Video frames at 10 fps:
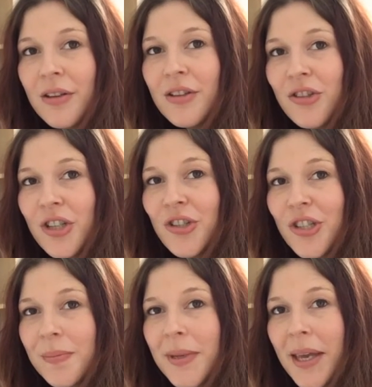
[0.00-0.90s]
shit
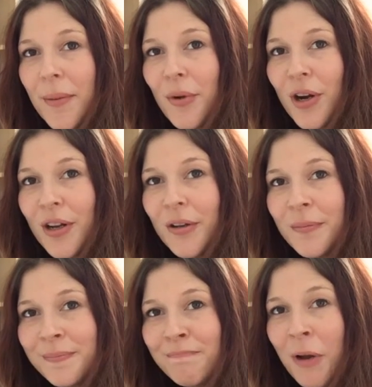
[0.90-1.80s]
just became real.
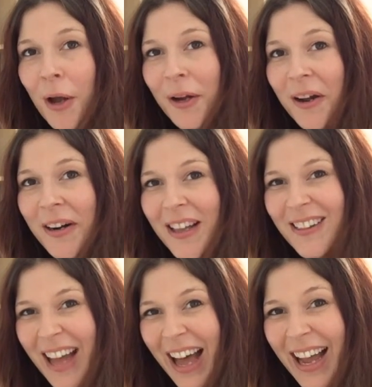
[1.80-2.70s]
Not gonna
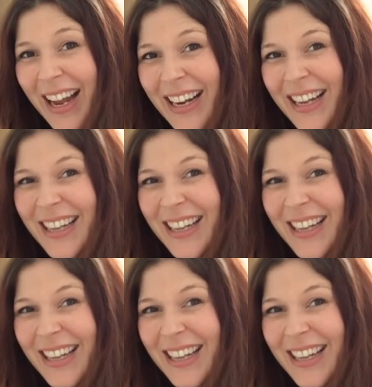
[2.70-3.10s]
lie.